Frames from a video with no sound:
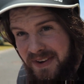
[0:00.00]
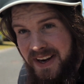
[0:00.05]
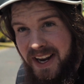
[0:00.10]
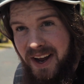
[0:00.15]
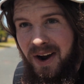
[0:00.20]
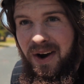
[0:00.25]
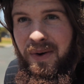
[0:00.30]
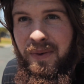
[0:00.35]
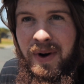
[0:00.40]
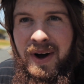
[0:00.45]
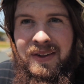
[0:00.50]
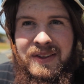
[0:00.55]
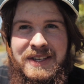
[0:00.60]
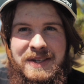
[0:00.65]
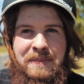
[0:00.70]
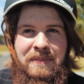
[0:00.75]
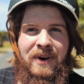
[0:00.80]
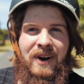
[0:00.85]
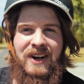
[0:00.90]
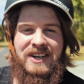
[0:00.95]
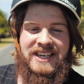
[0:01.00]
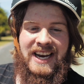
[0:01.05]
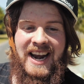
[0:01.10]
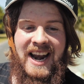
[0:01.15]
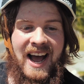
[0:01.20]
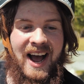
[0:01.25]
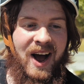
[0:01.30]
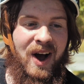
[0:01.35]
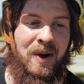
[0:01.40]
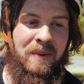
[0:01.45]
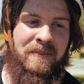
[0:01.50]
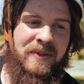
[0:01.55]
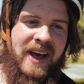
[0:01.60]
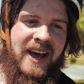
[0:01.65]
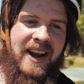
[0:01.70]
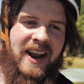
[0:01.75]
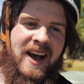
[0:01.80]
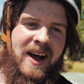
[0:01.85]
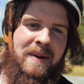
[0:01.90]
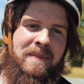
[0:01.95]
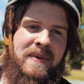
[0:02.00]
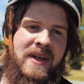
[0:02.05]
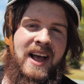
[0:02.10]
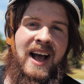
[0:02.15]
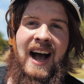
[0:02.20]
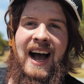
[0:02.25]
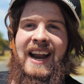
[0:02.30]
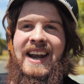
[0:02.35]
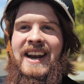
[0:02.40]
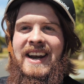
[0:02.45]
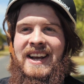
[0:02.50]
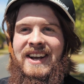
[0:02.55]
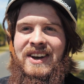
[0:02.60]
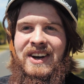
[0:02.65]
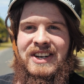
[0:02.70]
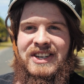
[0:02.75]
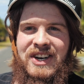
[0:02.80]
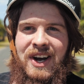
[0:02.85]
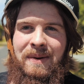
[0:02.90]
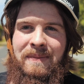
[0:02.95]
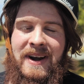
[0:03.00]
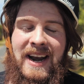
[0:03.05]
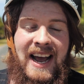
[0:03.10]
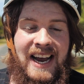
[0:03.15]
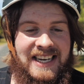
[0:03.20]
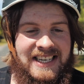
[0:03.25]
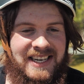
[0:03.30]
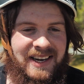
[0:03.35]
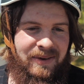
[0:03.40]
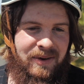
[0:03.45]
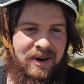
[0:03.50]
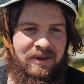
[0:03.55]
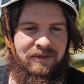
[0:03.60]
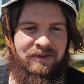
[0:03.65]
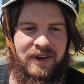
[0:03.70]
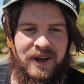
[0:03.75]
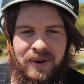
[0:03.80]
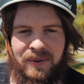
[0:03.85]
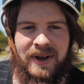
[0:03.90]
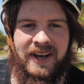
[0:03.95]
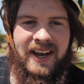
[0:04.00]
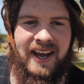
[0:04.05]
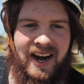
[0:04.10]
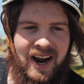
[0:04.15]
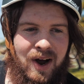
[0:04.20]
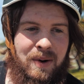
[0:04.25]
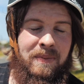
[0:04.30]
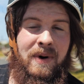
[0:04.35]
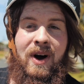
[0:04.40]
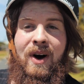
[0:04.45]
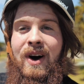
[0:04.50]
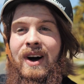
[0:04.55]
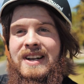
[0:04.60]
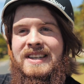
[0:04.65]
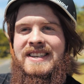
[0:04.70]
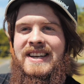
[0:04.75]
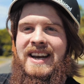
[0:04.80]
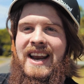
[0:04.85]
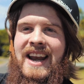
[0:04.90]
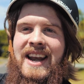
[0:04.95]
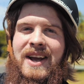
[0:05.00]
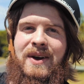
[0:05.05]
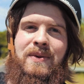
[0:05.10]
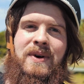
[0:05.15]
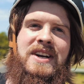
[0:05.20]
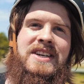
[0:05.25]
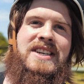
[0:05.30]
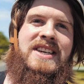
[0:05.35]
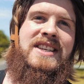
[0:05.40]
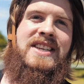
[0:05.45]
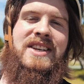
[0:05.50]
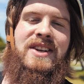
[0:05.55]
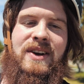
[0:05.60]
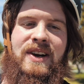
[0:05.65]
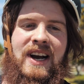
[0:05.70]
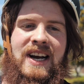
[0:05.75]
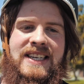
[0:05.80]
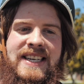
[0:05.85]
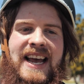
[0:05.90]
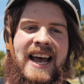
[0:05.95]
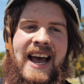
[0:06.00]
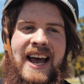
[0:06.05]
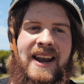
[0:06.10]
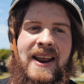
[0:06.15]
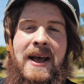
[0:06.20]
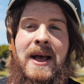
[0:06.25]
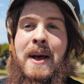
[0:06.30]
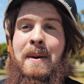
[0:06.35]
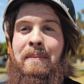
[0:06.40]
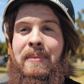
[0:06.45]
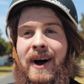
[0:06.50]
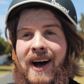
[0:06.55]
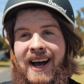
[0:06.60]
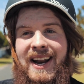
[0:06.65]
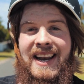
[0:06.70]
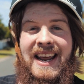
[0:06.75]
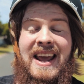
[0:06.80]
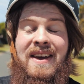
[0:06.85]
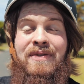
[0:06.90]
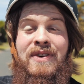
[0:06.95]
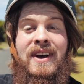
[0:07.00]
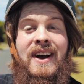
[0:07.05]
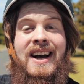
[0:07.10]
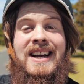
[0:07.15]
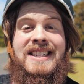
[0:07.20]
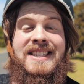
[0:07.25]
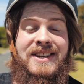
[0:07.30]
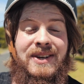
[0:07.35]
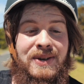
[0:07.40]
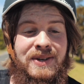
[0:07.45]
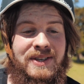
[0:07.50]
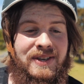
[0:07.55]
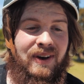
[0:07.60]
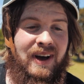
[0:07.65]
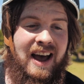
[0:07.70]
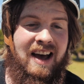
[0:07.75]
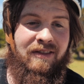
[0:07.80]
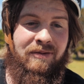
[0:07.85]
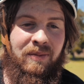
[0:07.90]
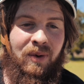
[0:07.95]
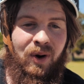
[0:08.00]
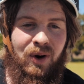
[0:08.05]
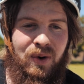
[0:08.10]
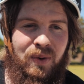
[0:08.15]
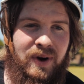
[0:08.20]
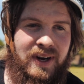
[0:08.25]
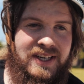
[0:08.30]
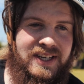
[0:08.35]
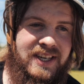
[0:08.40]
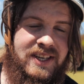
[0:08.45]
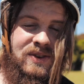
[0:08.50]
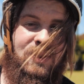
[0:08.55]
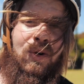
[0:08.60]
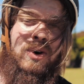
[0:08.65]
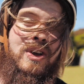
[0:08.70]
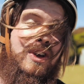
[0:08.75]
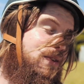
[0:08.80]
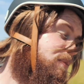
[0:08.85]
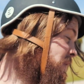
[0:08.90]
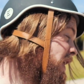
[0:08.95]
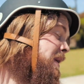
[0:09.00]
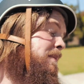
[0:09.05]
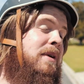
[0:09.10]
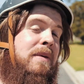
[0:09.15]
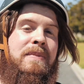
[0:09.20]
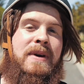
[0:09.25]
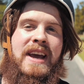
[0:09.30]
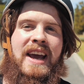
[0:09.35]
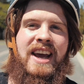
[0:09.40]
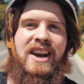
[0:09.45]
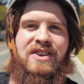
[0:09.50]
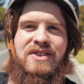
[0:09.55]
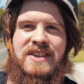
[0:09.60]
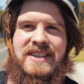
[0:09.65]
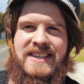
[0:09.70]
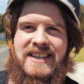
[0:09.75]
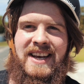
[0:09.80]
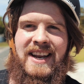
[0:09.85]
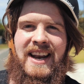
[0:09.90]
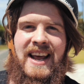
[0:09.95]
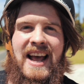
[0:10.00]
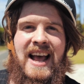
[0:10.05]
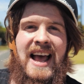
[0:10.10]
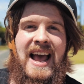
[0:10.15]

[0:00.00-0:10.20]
video. Oh wow, there's a branch. And I hope that I did a good job at actually reviewing it. I hope I answered any questions that you guys had. But if you guys do still have more questions, or you'd maybe be interested